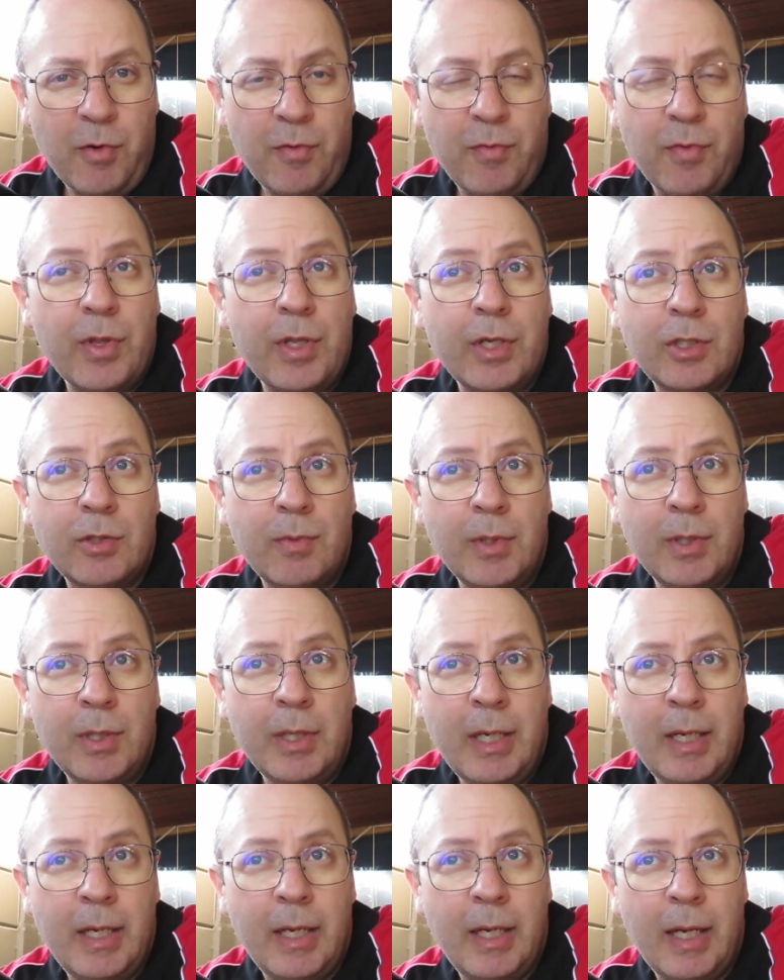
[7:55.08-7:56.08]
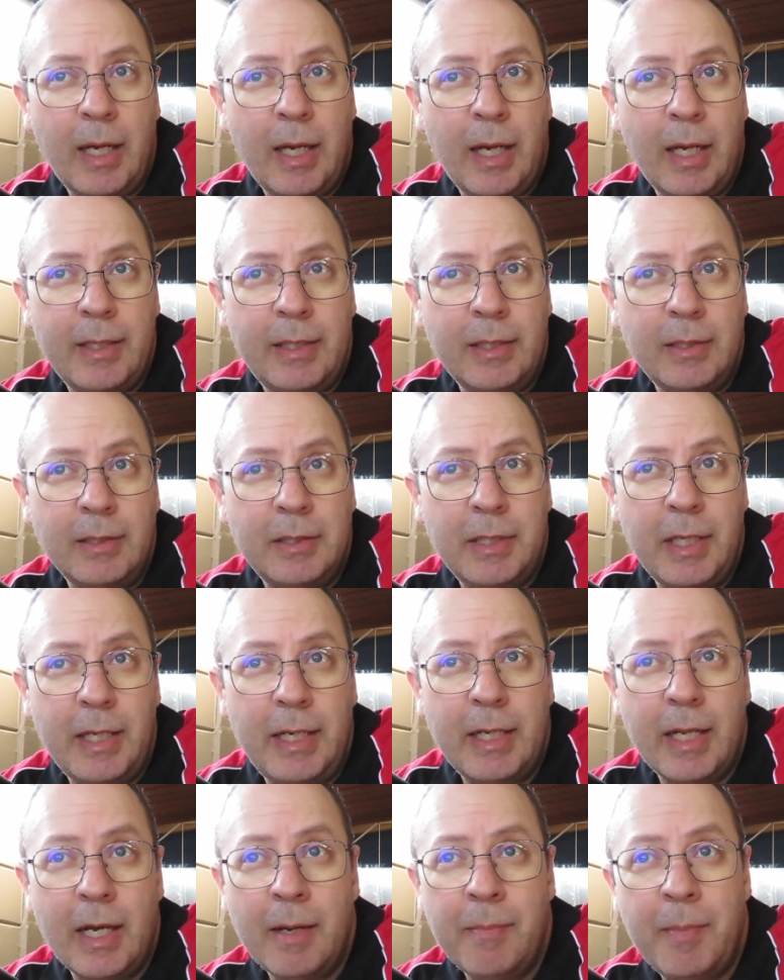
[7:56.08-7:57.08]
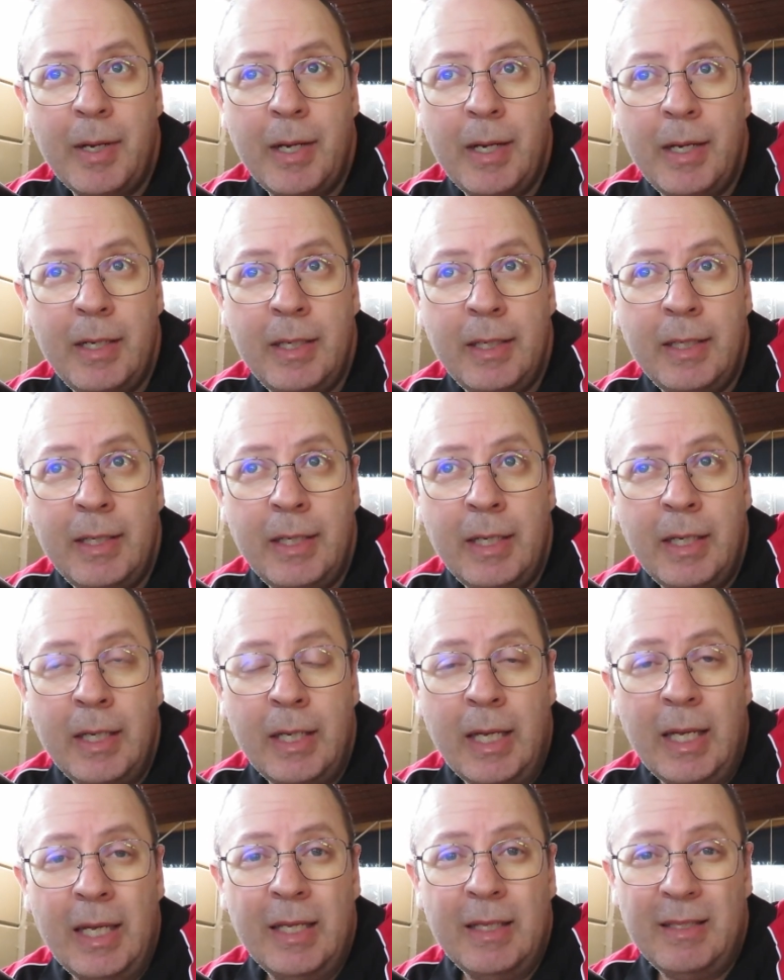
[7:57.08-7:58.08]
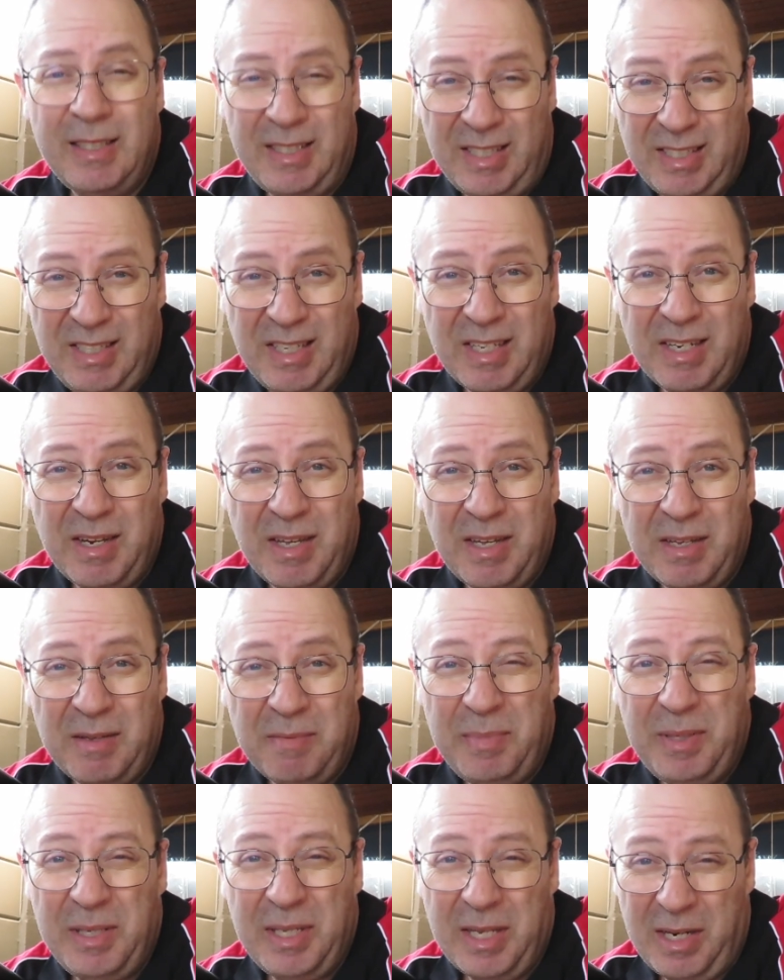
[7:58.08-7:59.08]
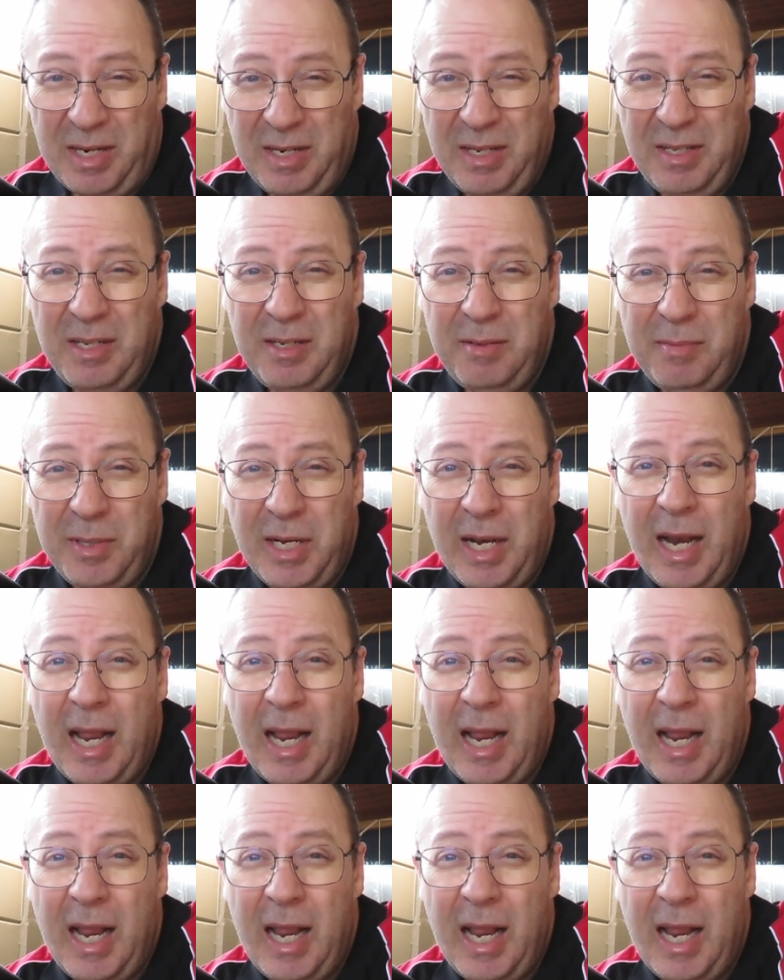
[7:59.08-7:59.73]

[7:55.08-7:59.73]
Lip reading: on for this one. I didn't set it up. This is gonna be a little bit